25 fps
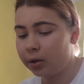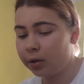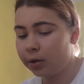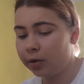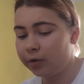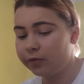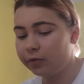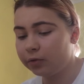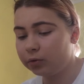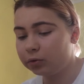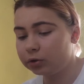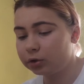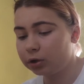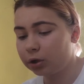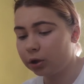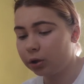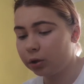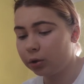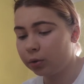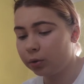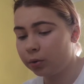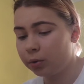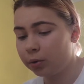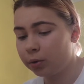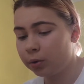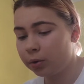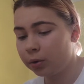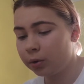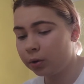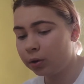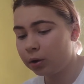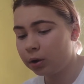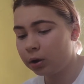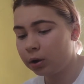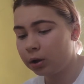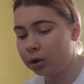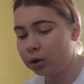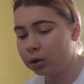I've also
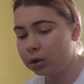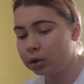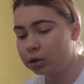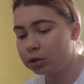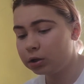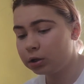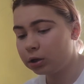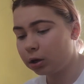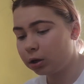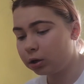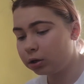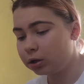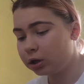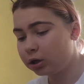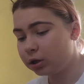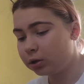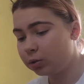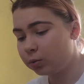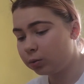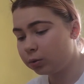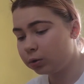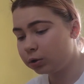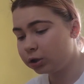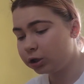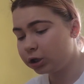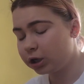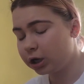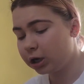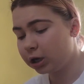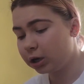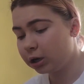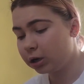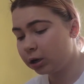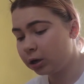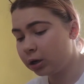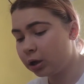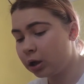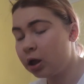started
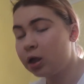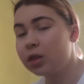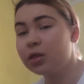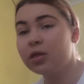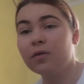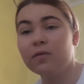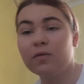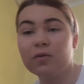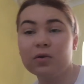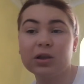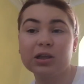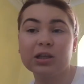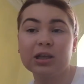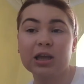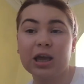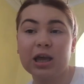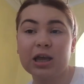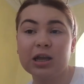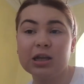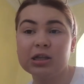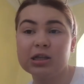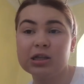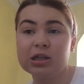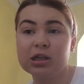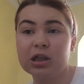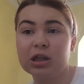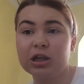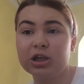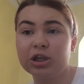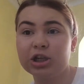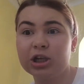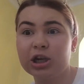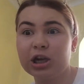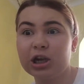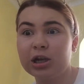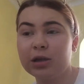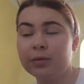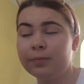watching The Voice Kids this
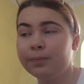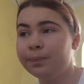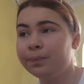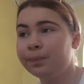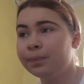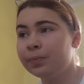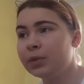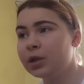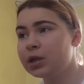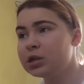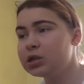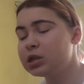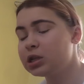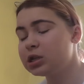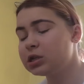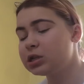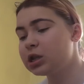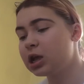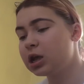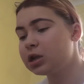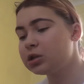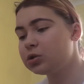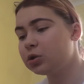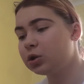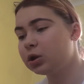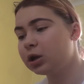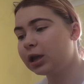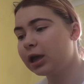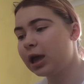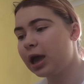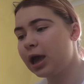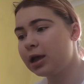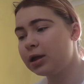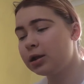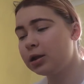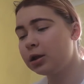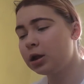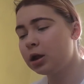year, since that's on
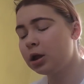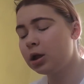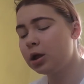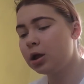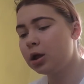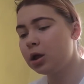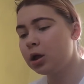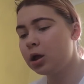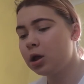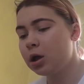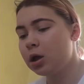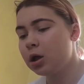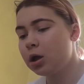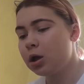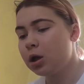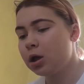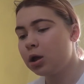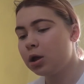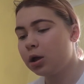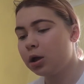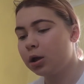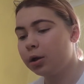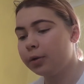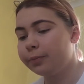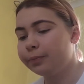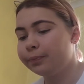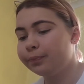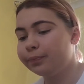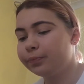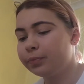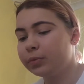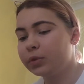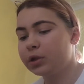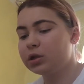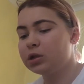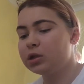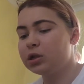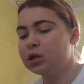again,
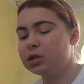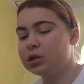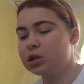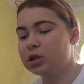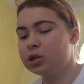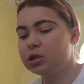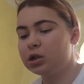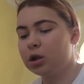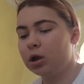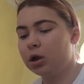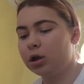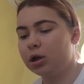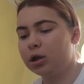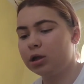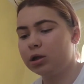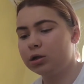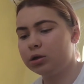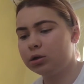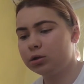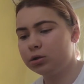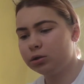since it started